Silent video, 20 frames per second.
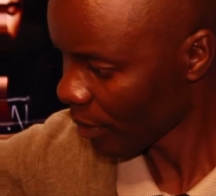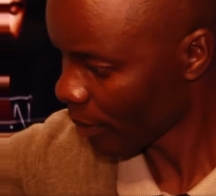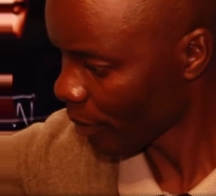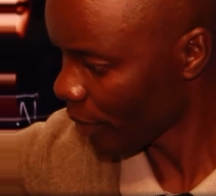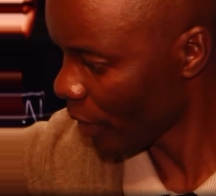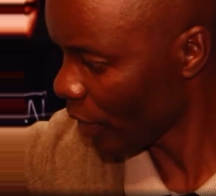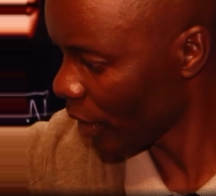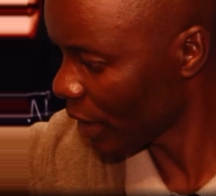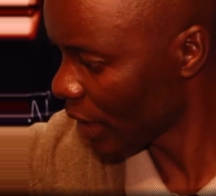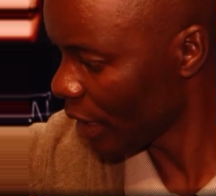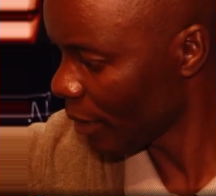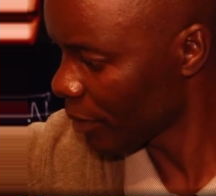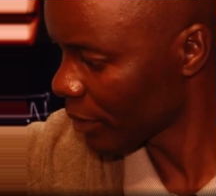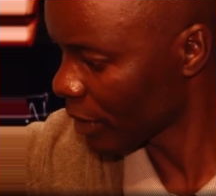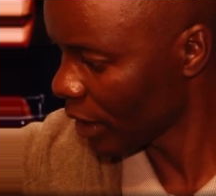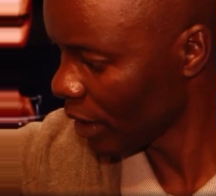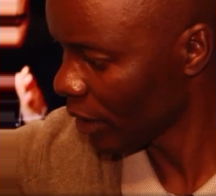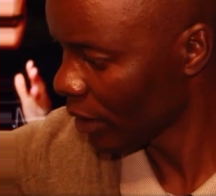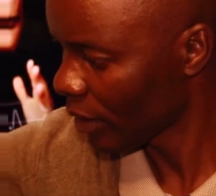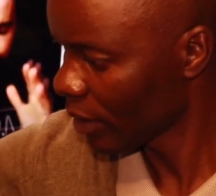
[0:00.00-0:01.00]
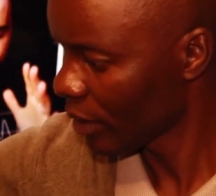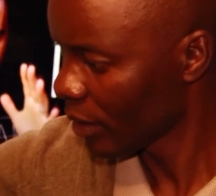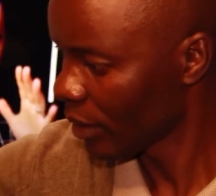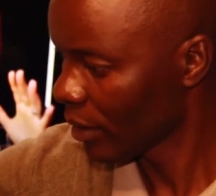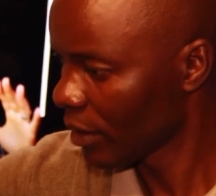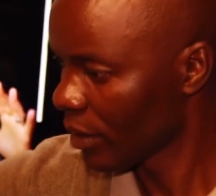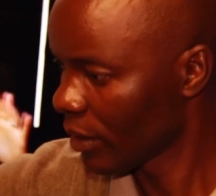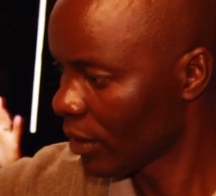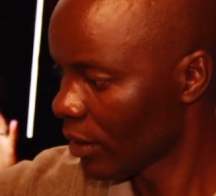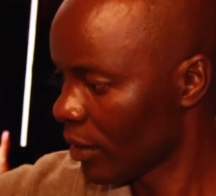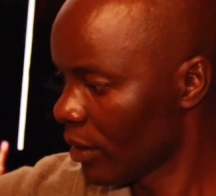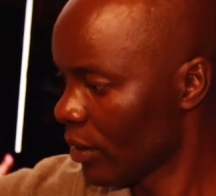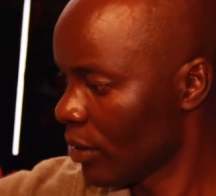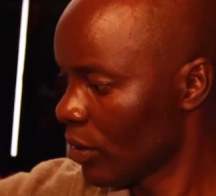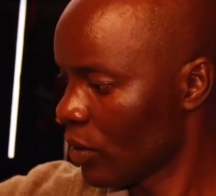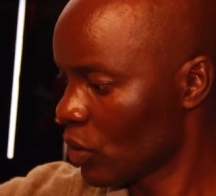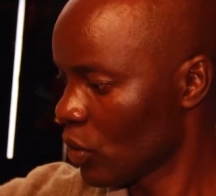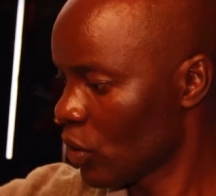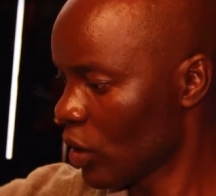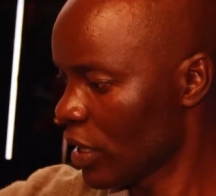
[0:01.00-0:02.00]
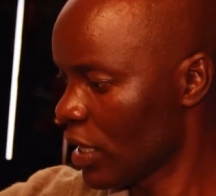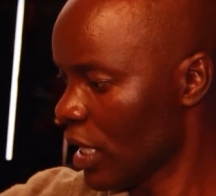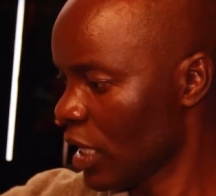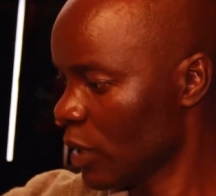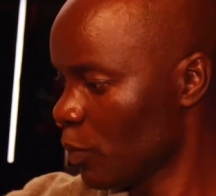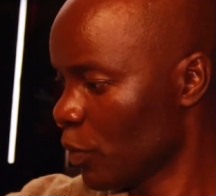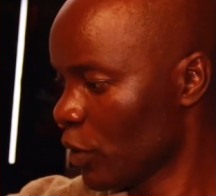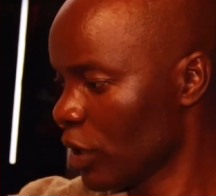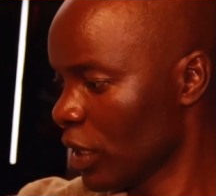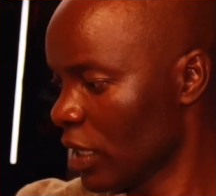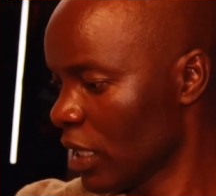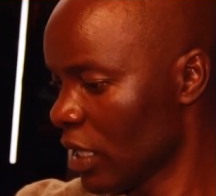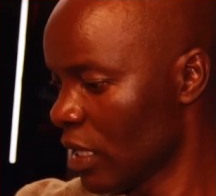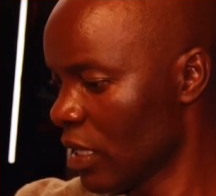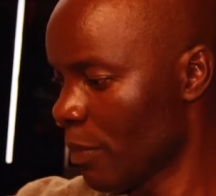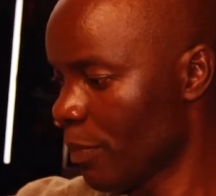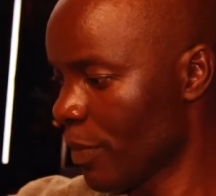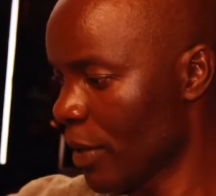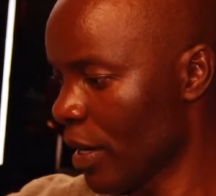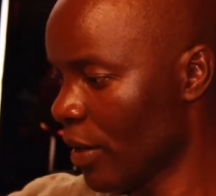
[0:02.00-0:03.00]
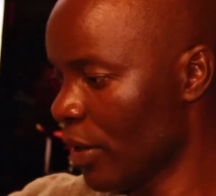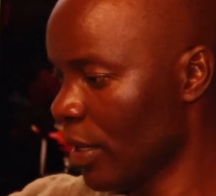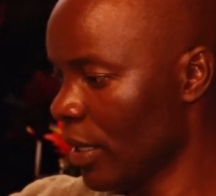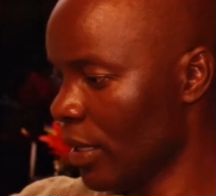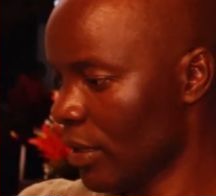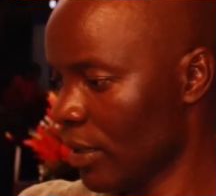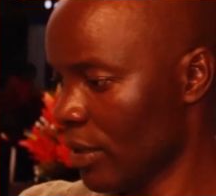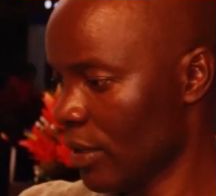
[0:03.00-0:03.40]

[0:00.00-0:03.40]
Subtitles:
Power adapter. So I just put it in the power.